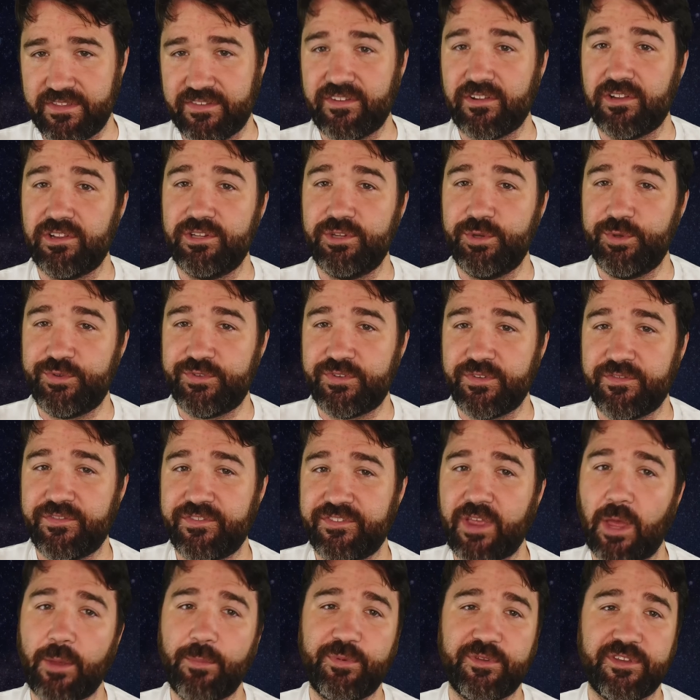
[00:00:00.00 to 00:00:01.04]
of this elusive
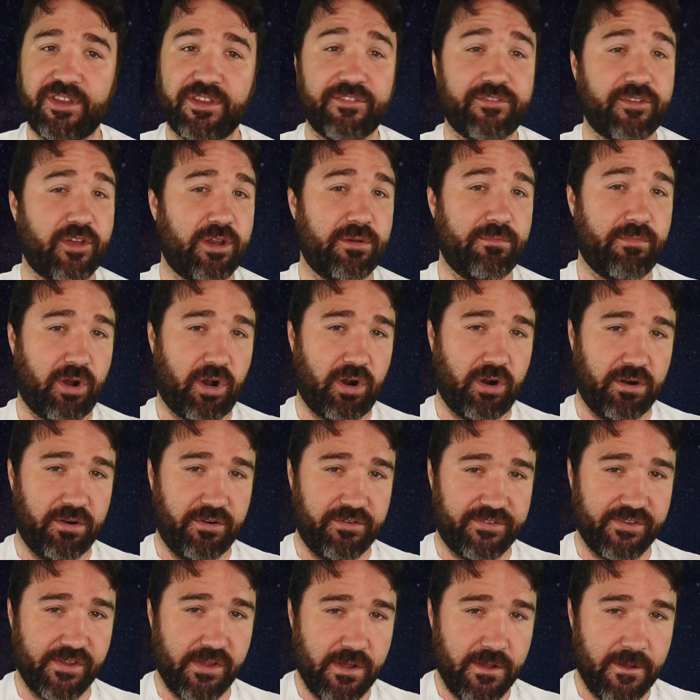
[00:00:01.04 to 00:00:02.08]
substance on
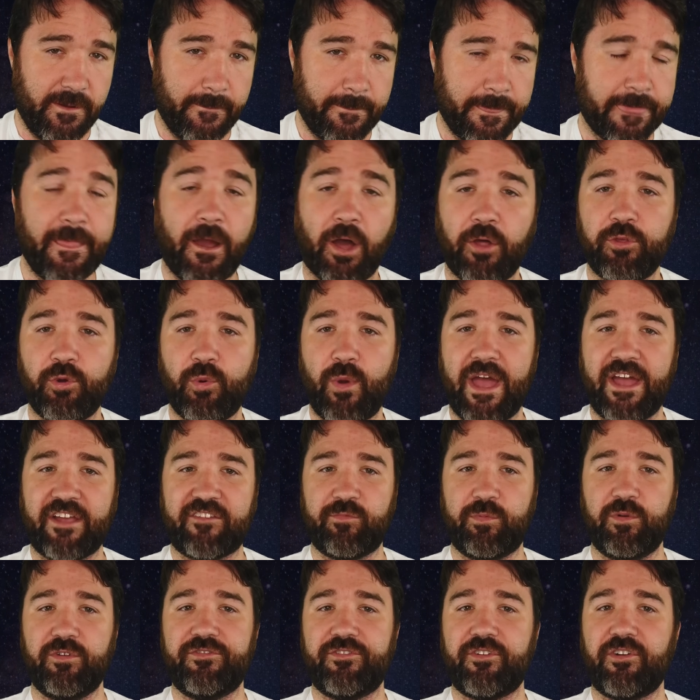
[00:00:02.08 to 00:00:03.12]
Mars, although
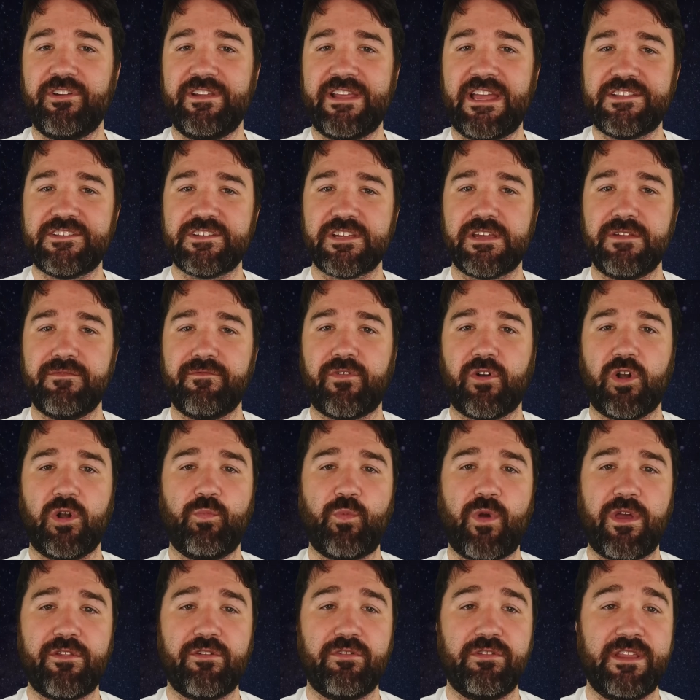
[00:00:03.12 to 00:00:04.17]
experts are yet to confirm
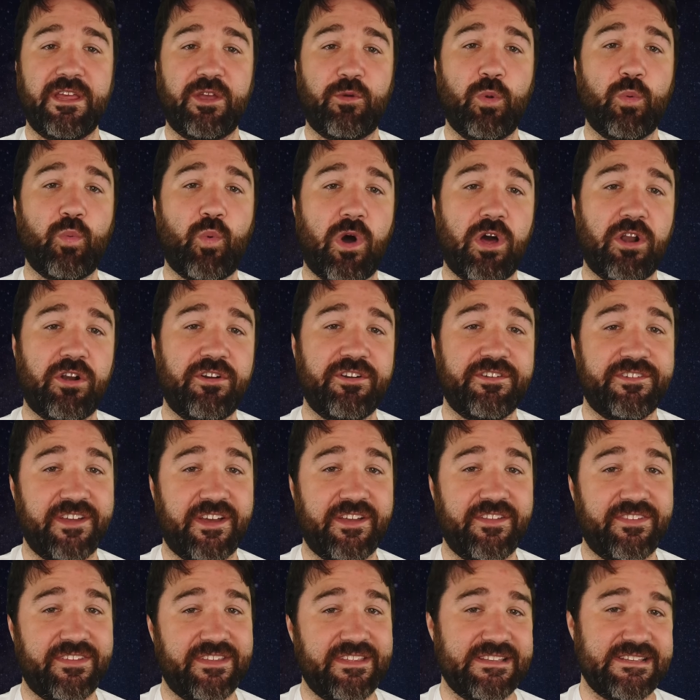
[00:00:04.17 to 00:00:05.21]
whether liquid water
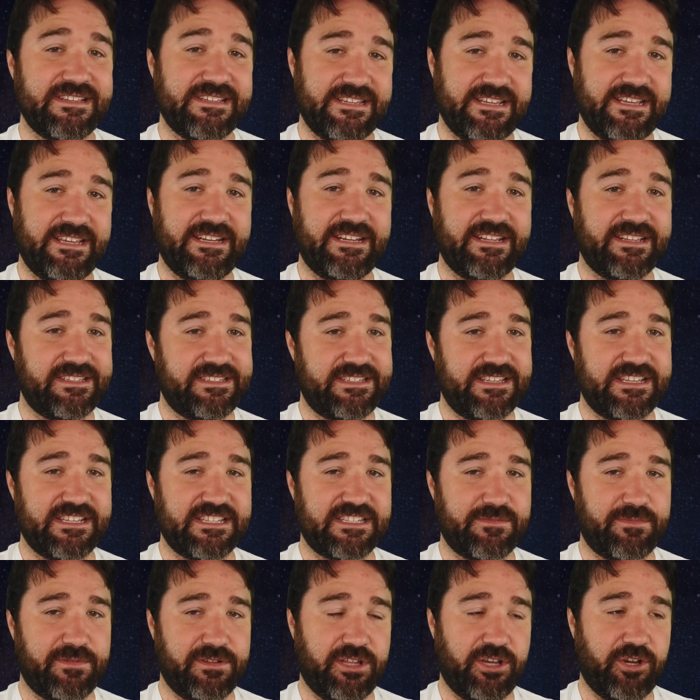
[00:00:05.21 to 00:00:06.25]
does indeed
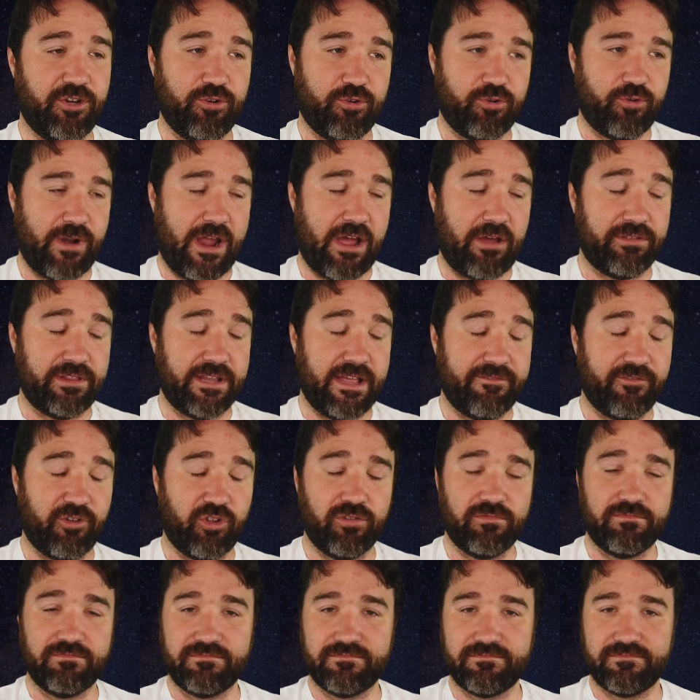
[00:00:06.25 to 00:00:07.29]
exist below ground
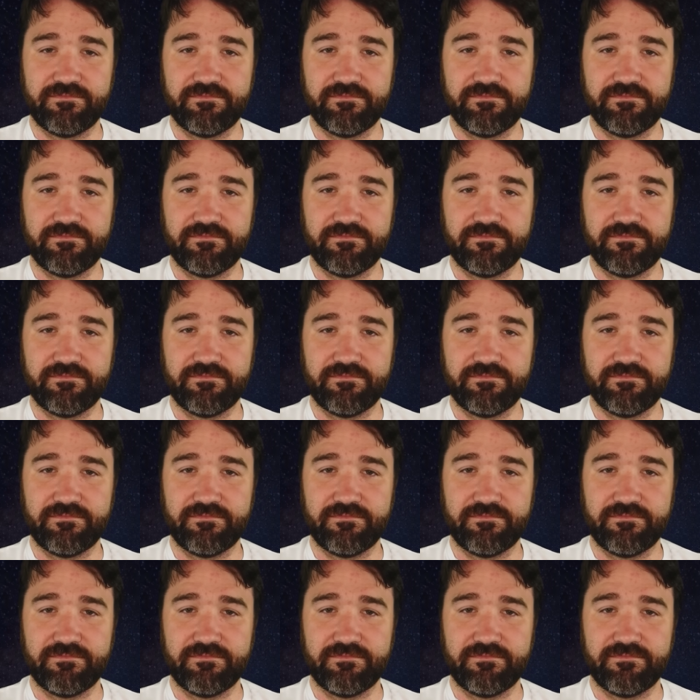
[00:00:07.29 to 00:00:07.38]
level.